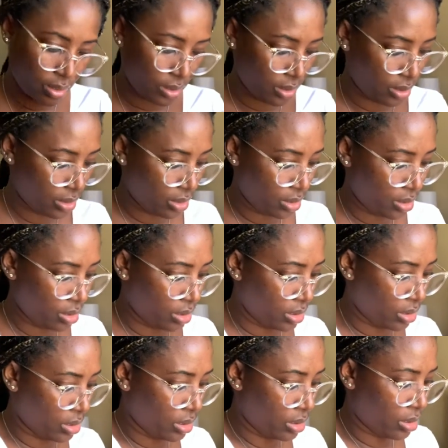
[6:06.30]

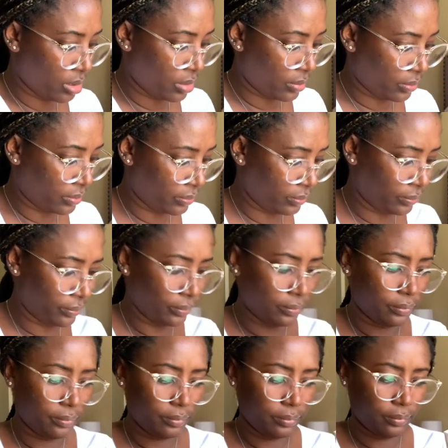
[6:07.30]

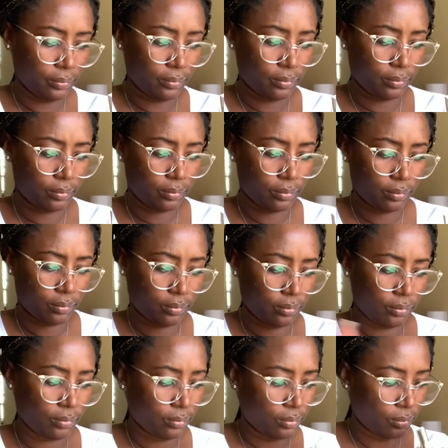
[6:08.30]

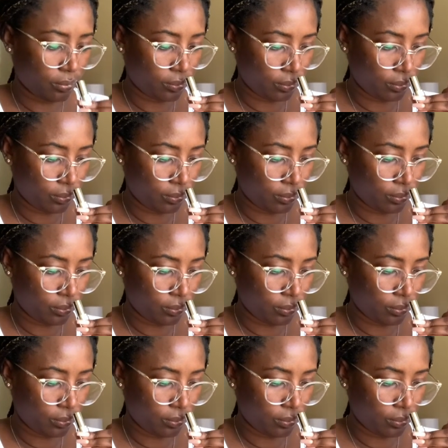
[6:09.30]
(no one is talking)